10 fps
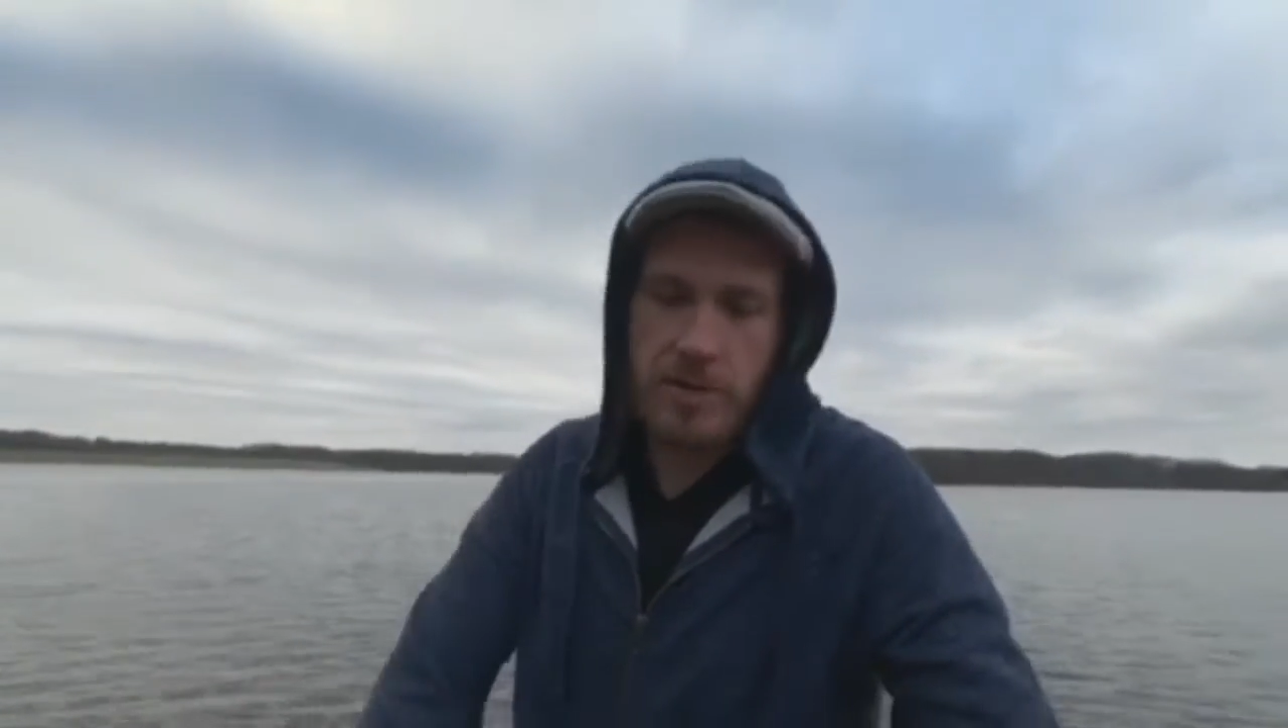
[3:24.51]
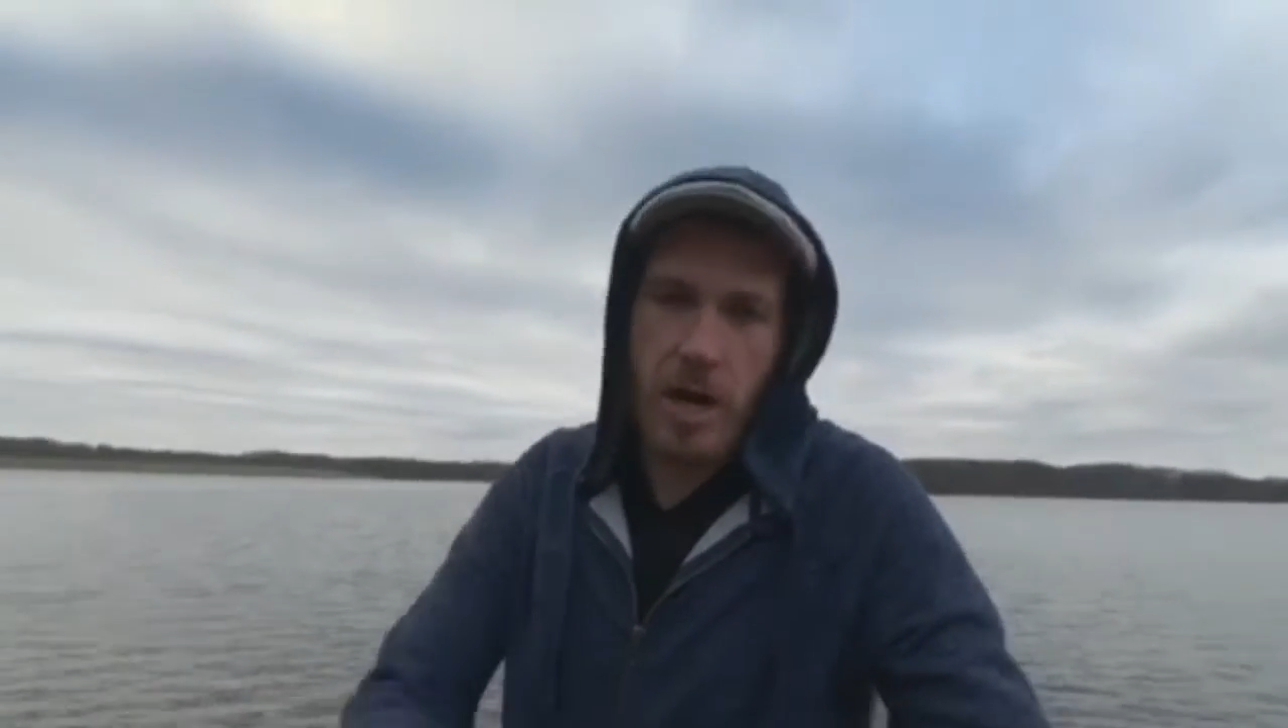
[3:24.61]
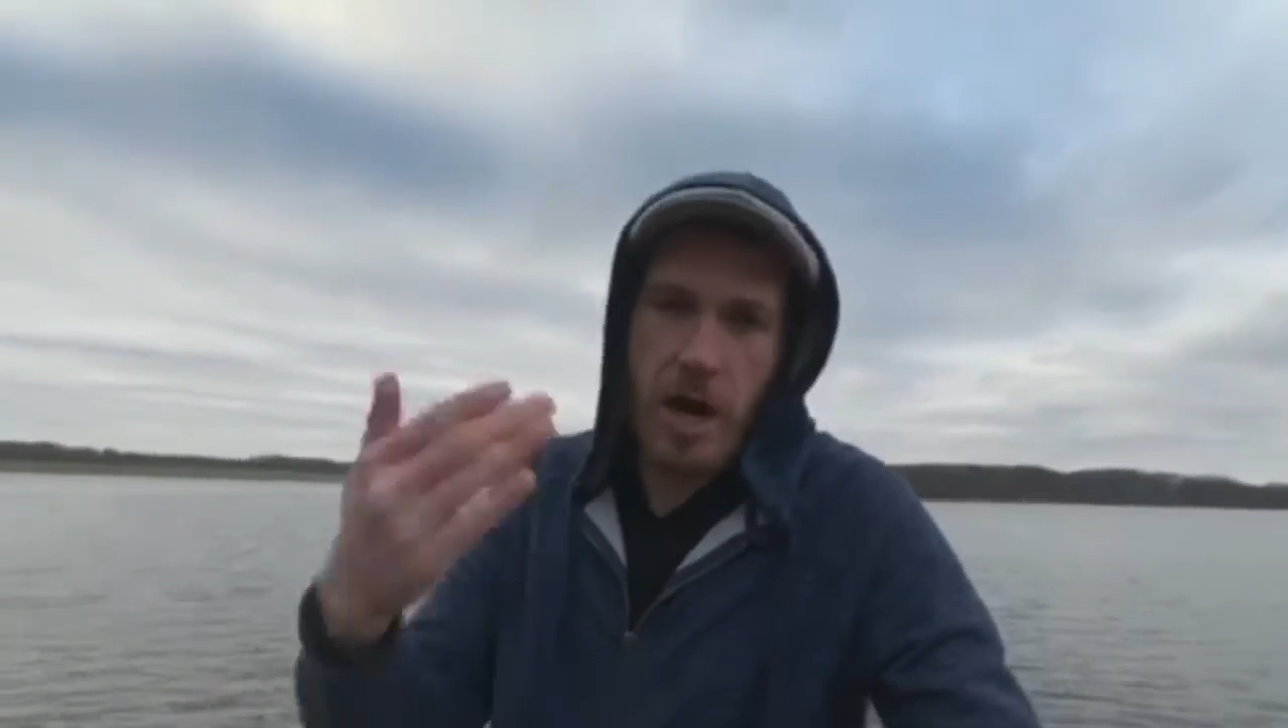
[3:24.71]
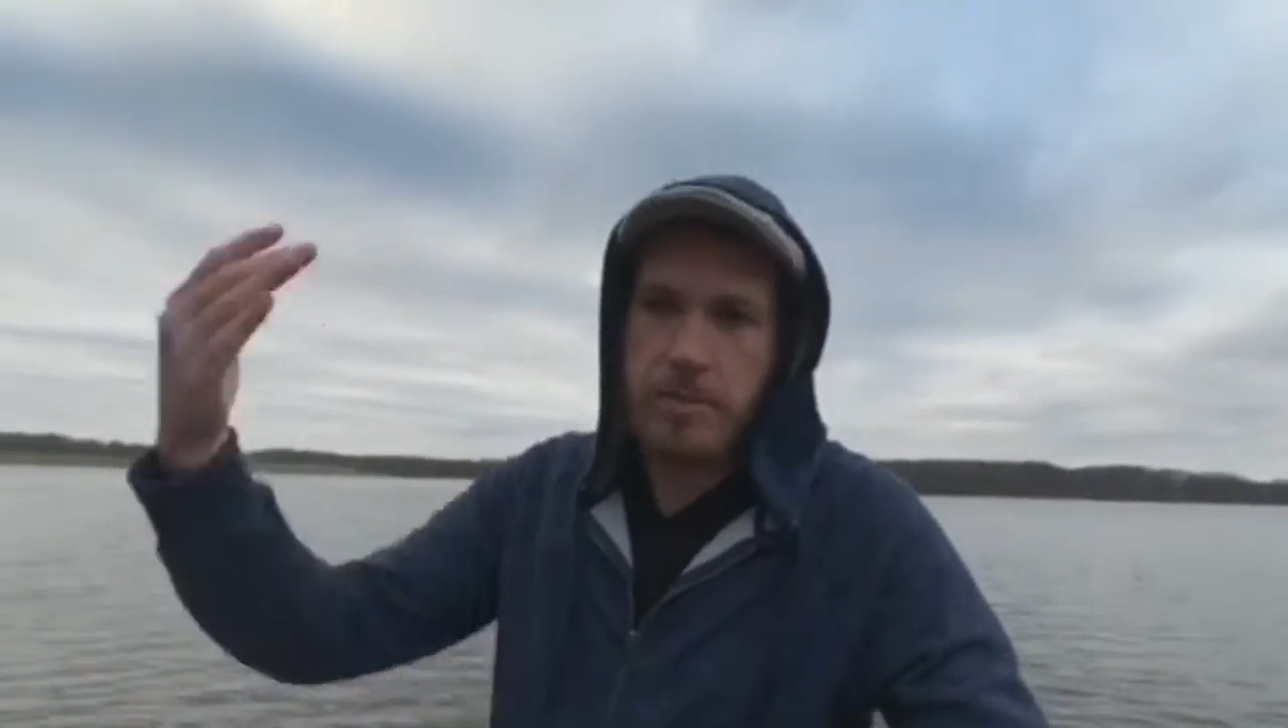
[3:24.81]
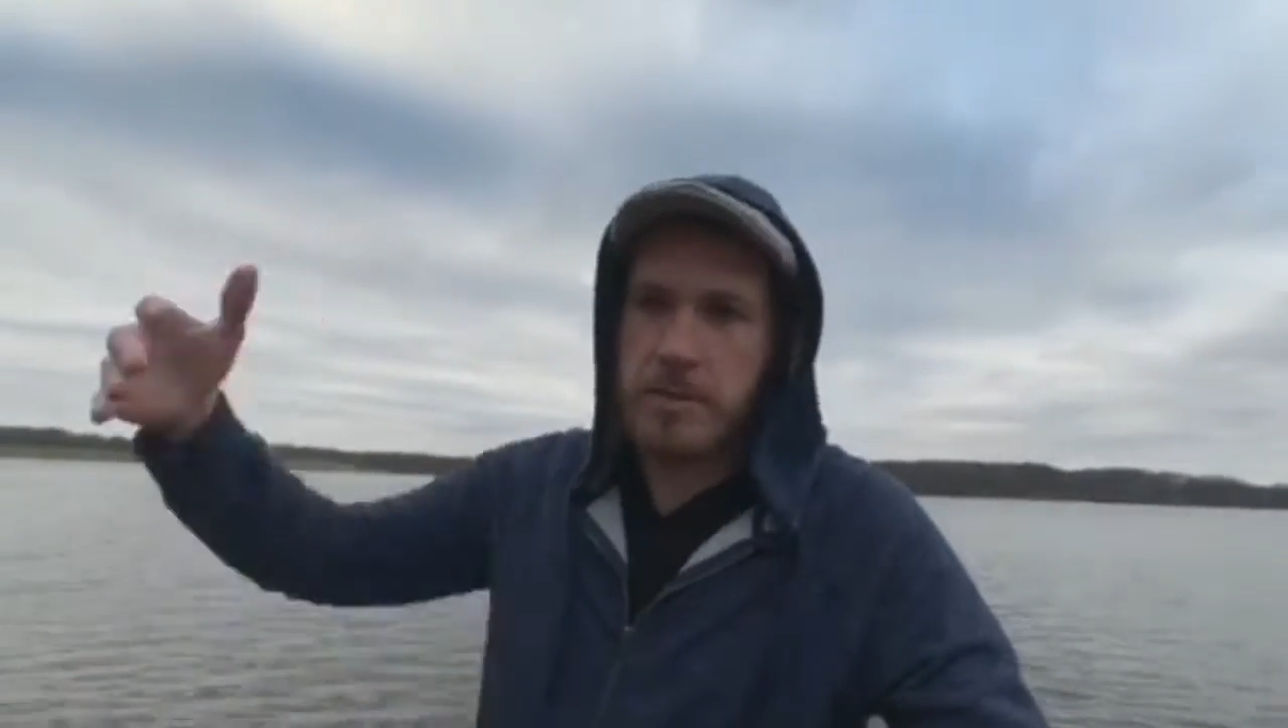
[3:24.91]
his arm